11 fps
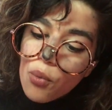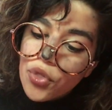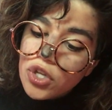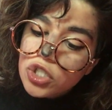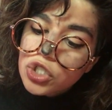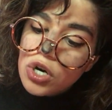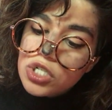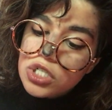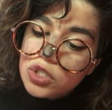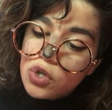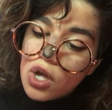when the
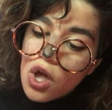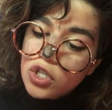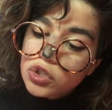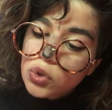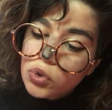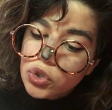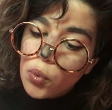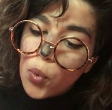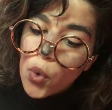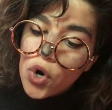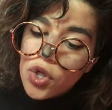church is social
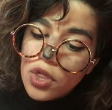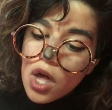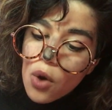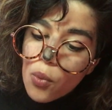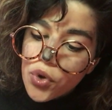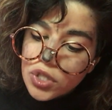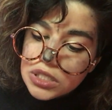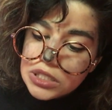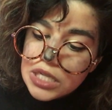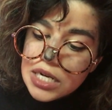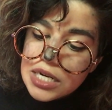worth, when the
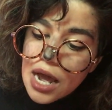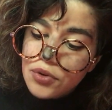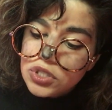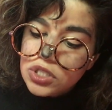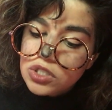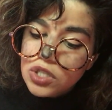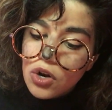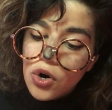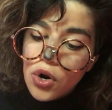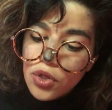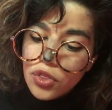state house is the
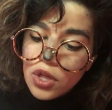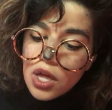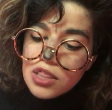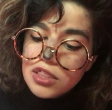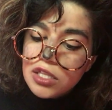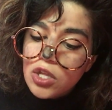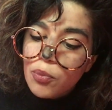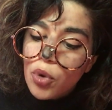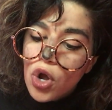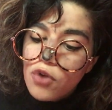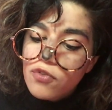hearth, then the
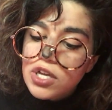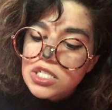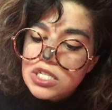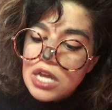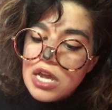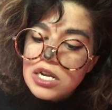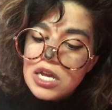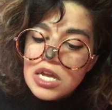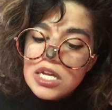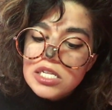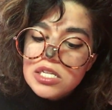perfect state
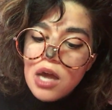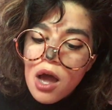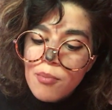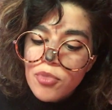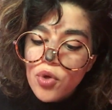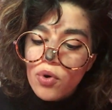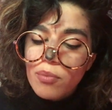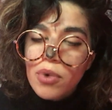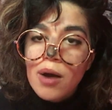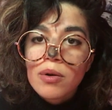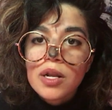is come the
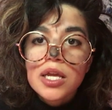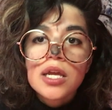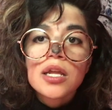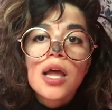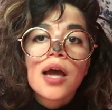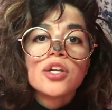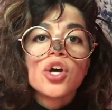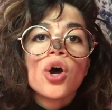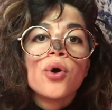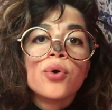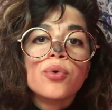republican at
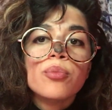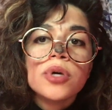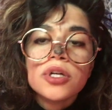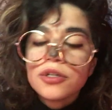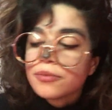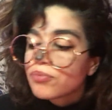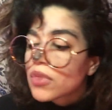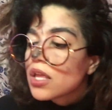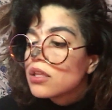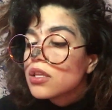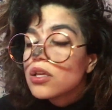home.
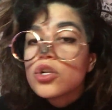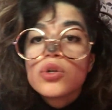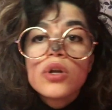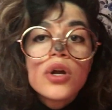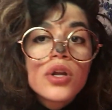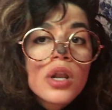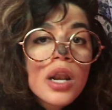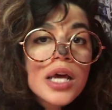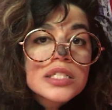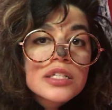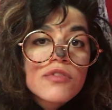Did you learn your
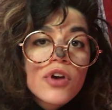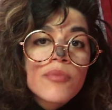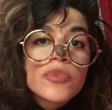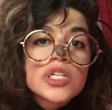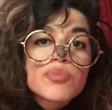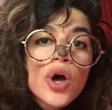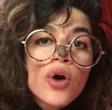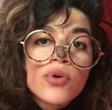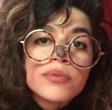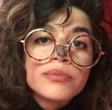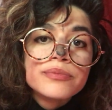lesson from this
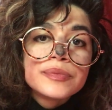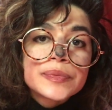poem?